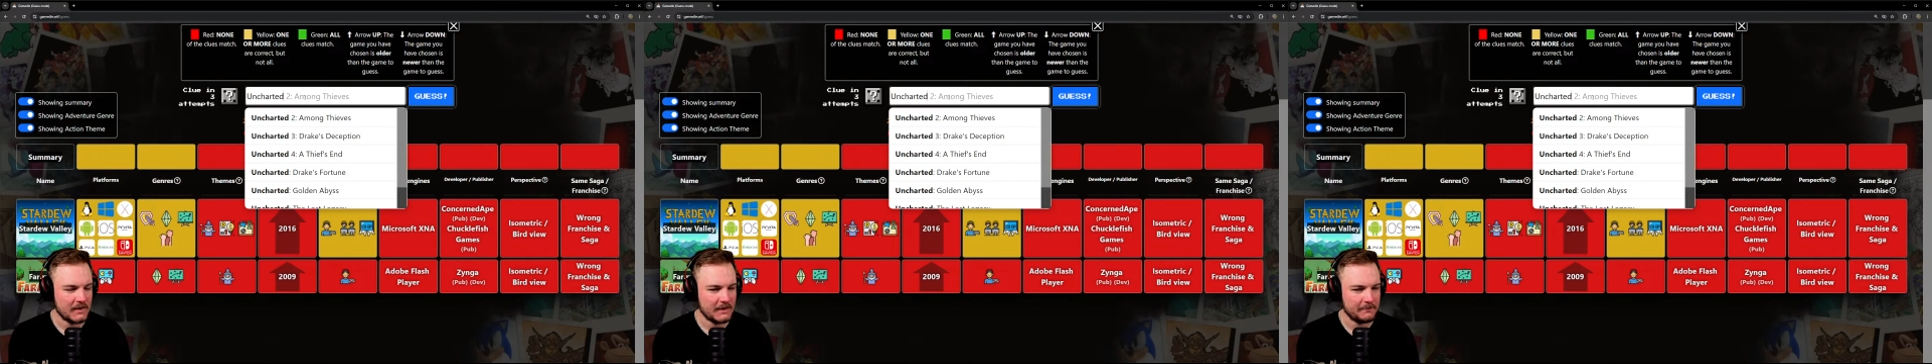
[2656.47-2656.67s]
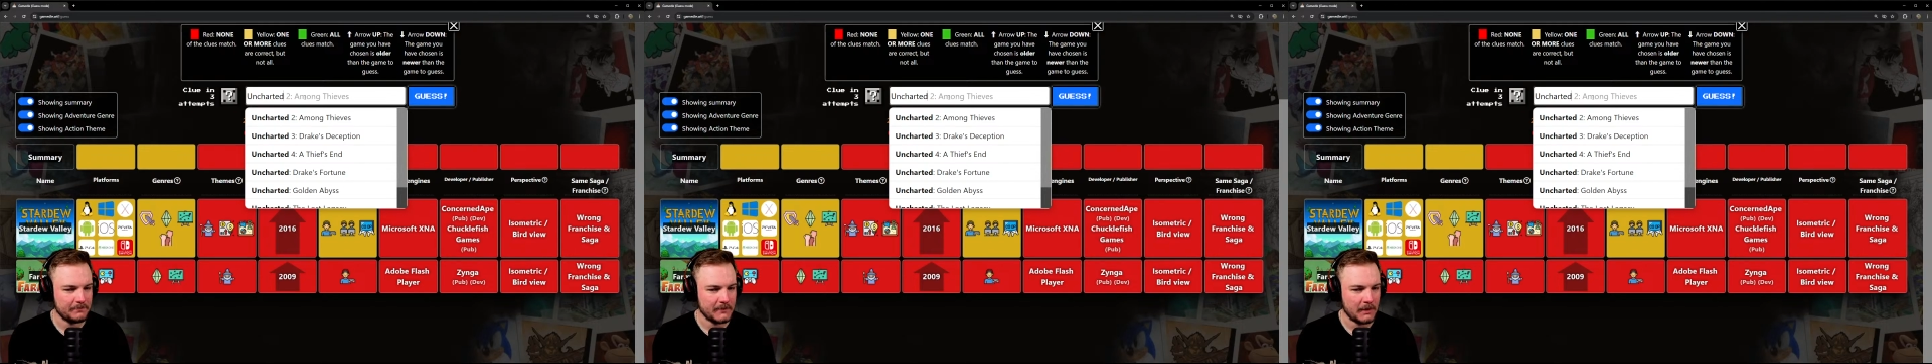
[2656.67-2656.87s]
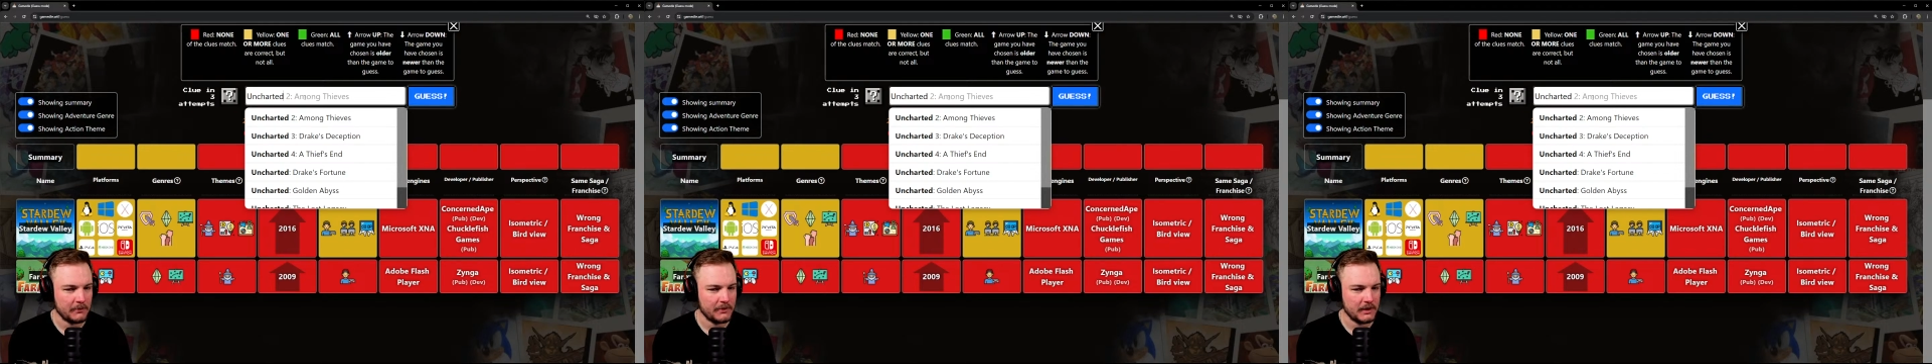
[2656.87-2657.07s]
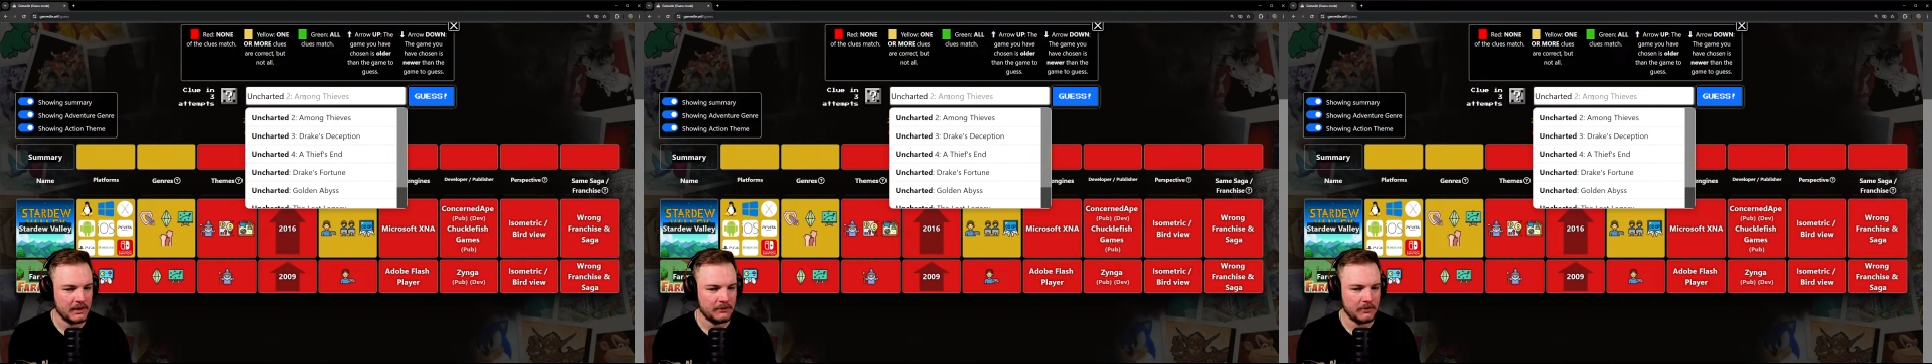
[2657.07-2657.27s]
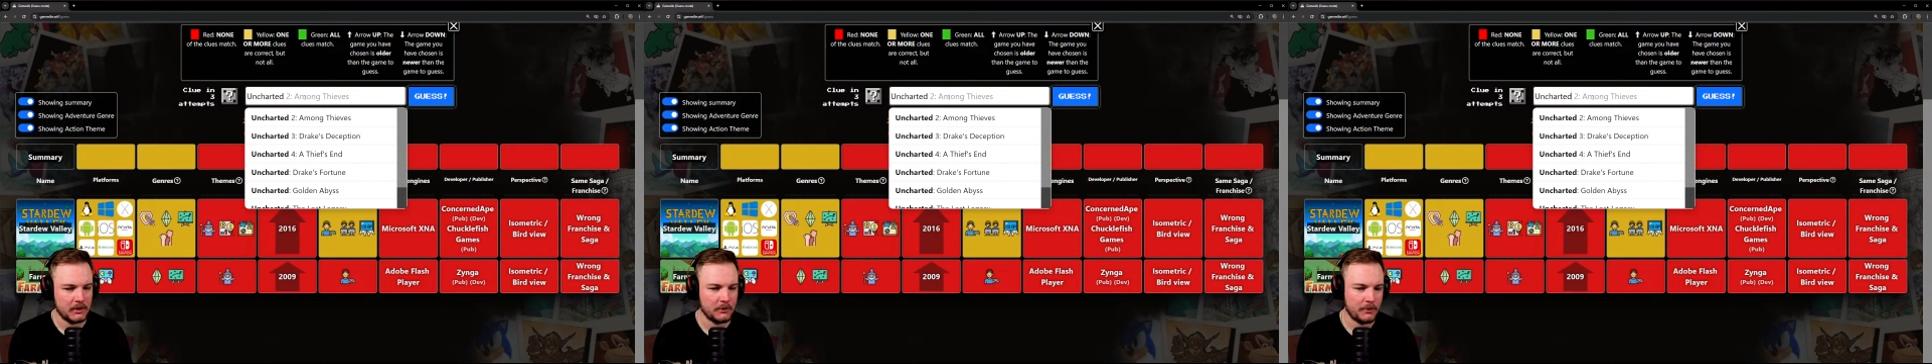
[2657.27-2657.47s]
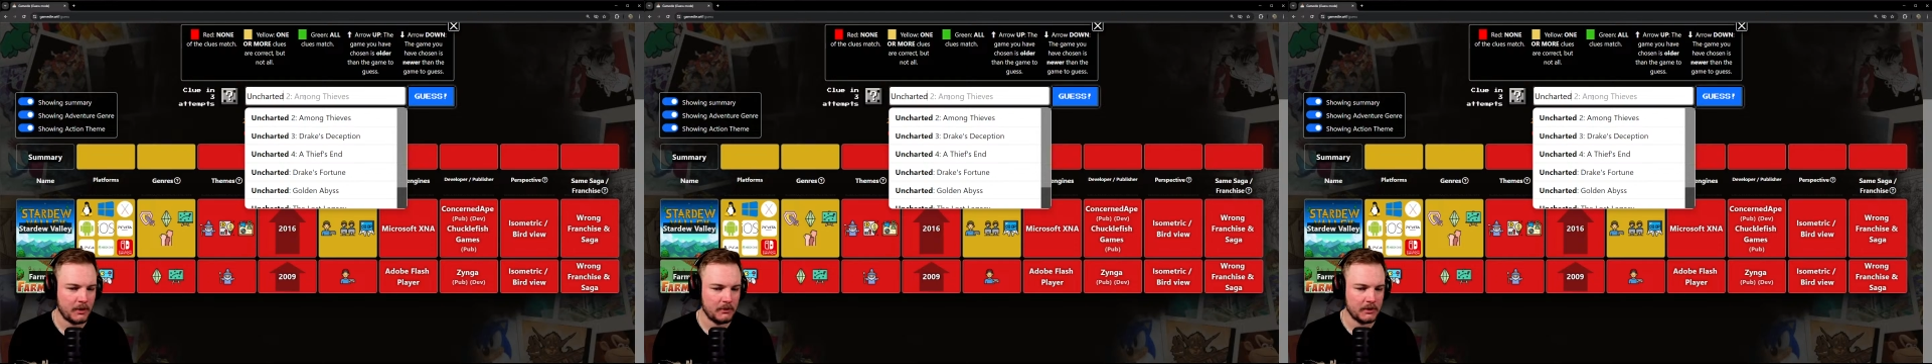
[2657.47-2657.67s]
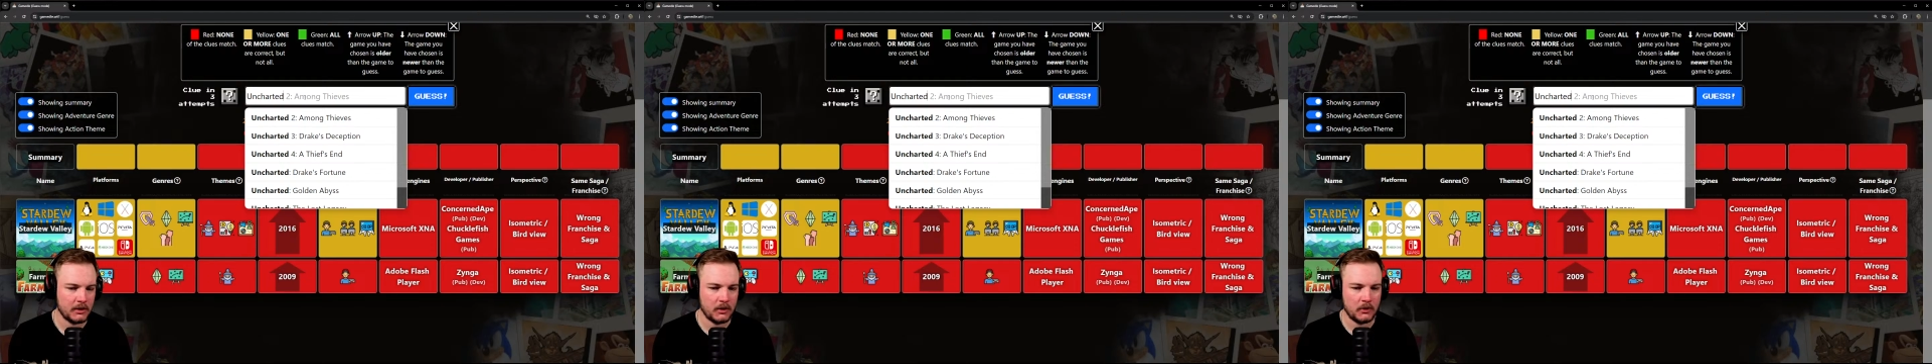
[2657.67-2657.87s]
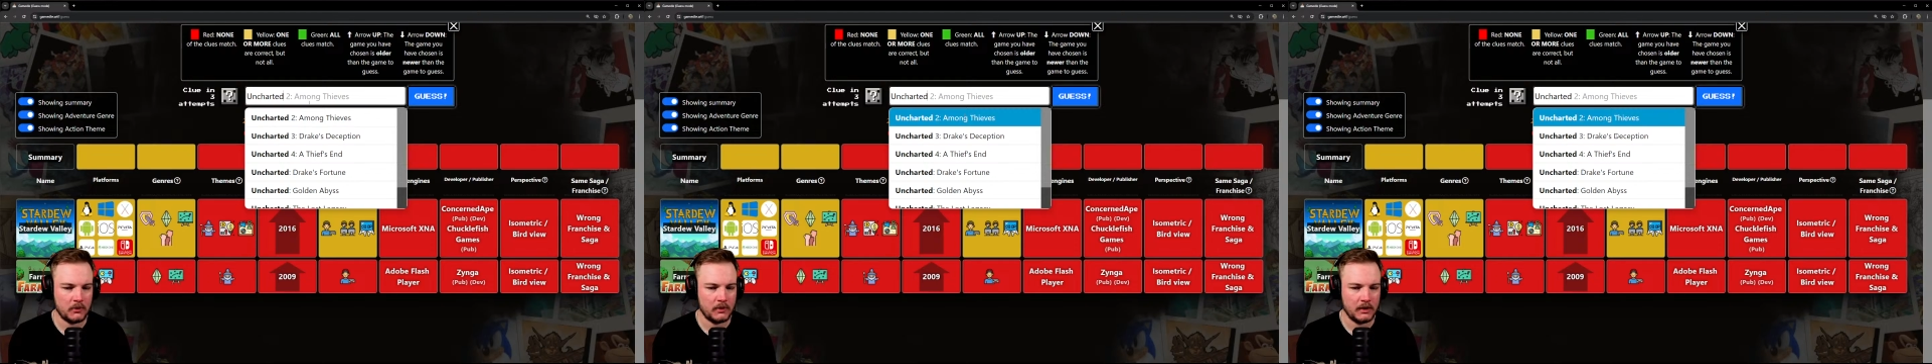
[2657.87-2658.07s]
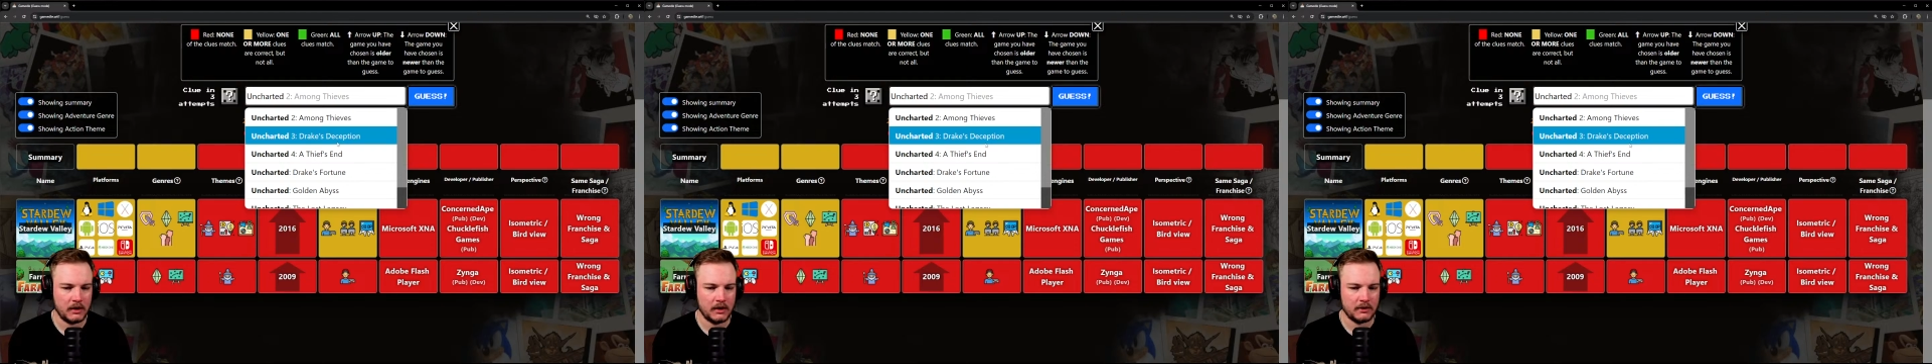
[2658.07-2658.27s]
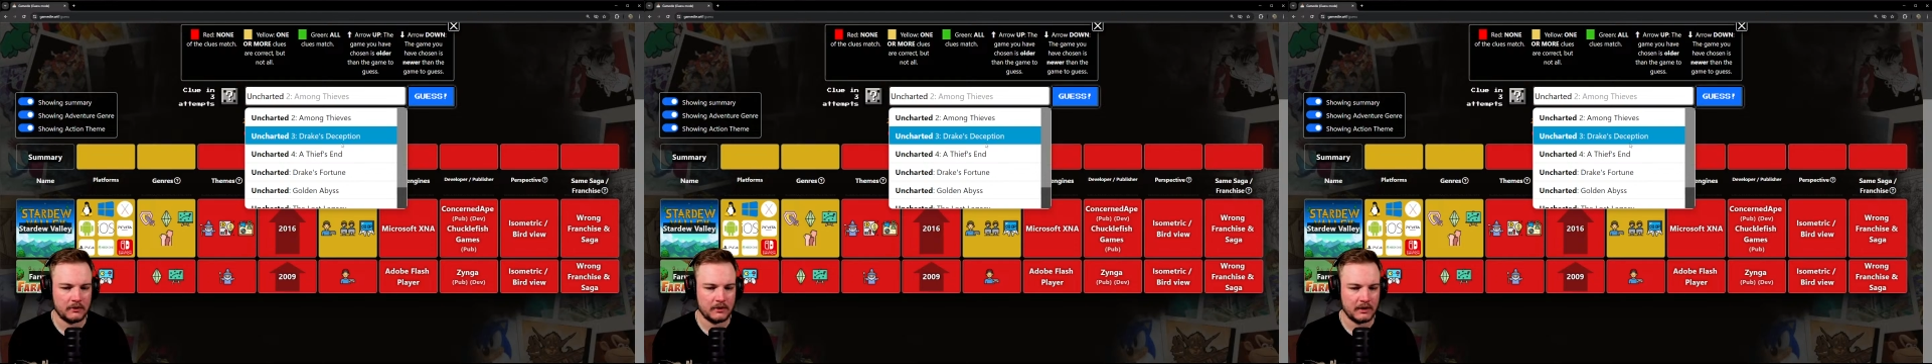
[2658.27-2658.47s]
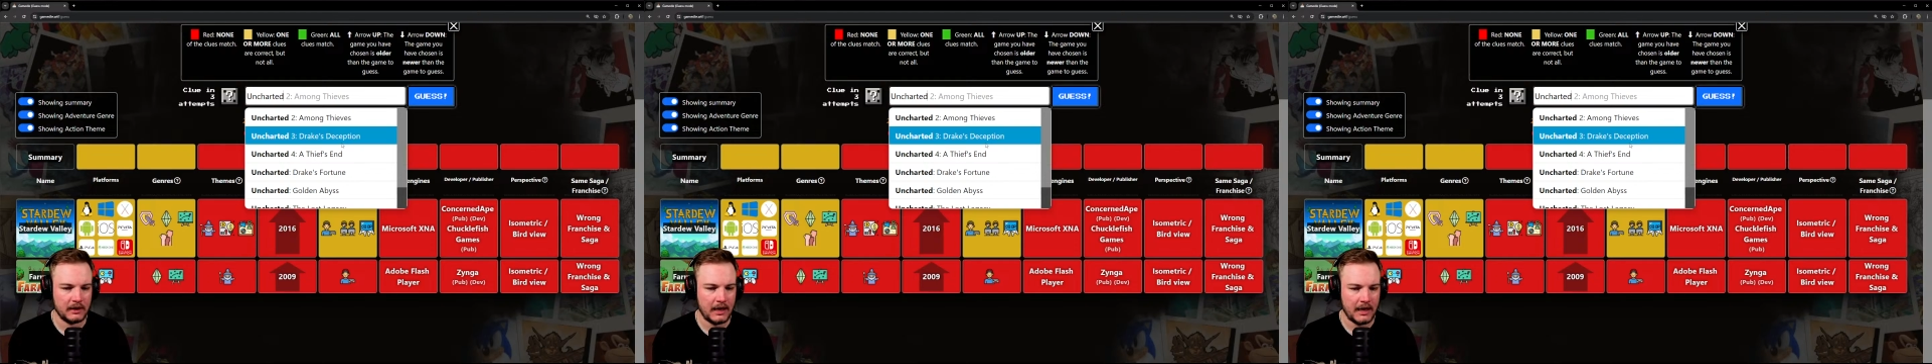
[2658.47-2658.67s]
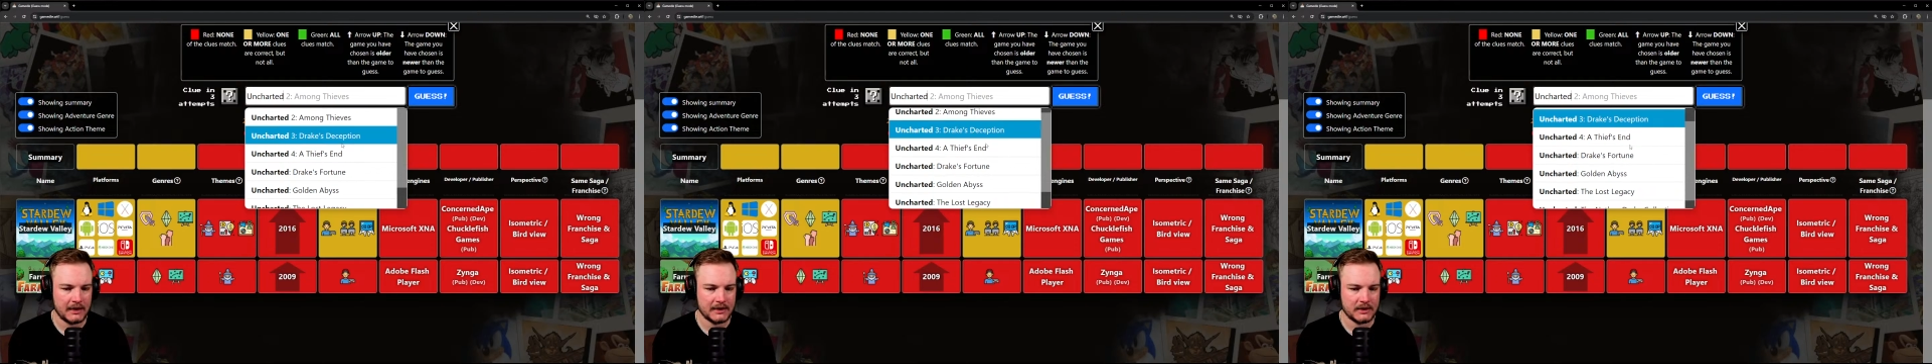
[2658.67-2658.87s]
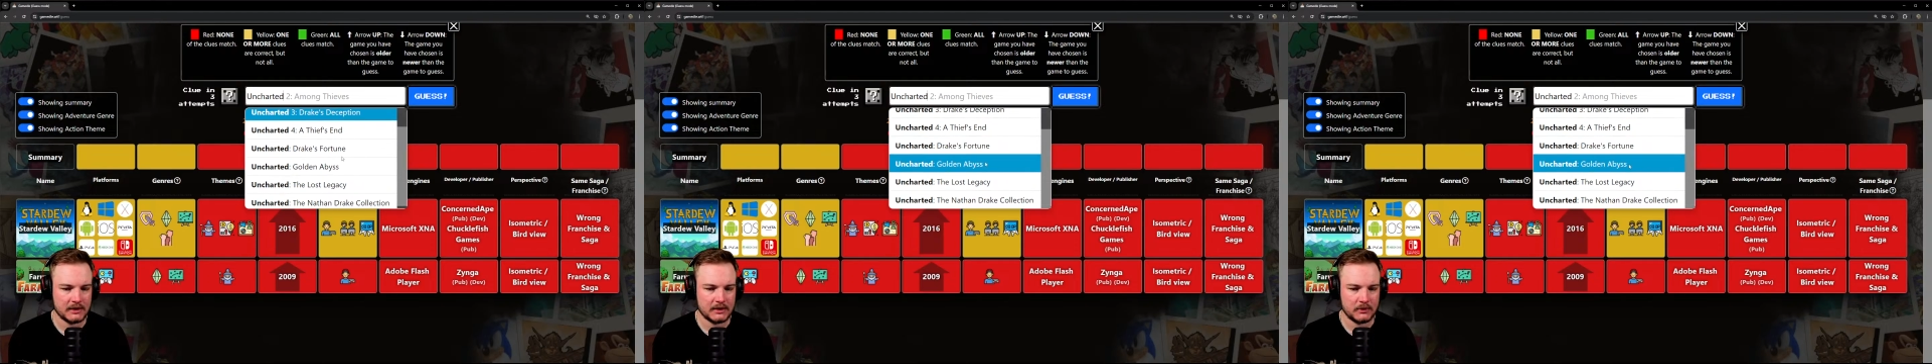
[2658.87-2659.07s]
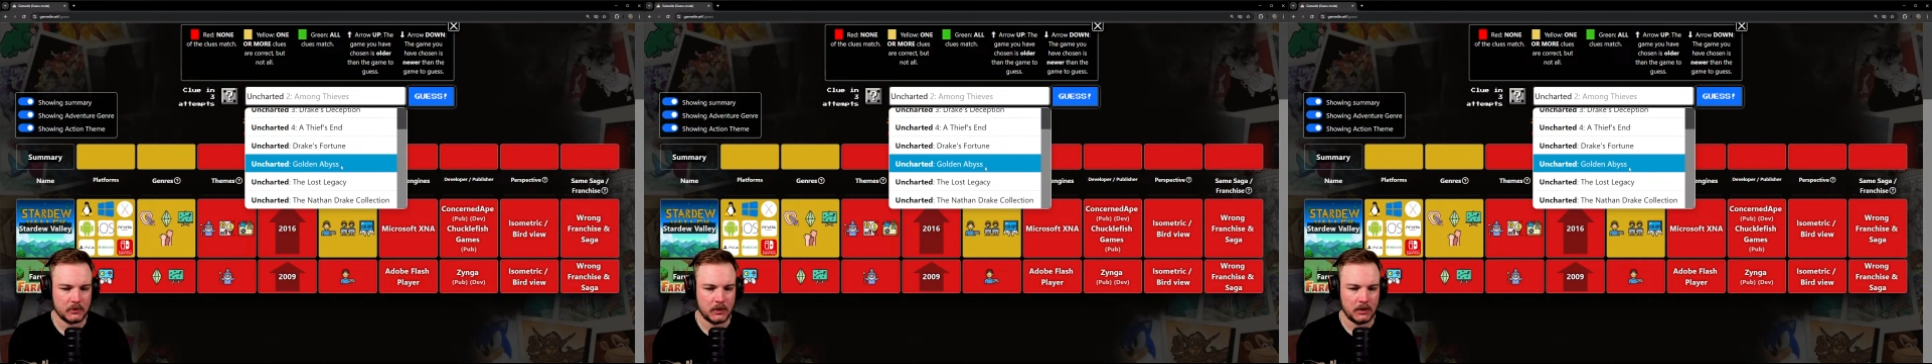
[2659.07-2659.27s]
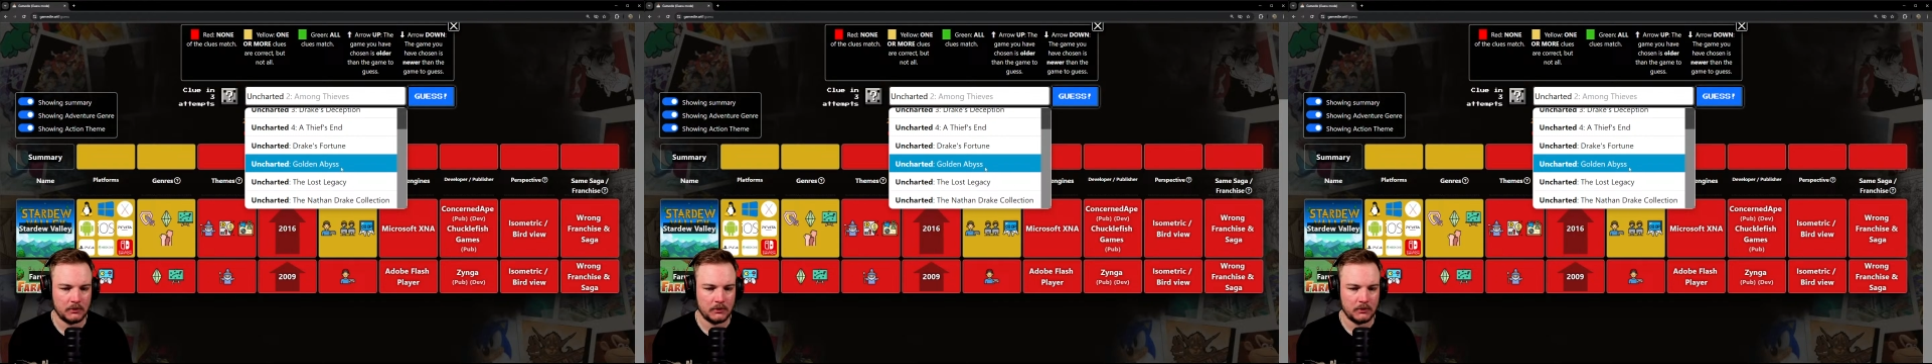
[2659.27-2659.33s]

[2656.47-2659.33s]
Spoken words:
I'm thinking we could probably go with the last one,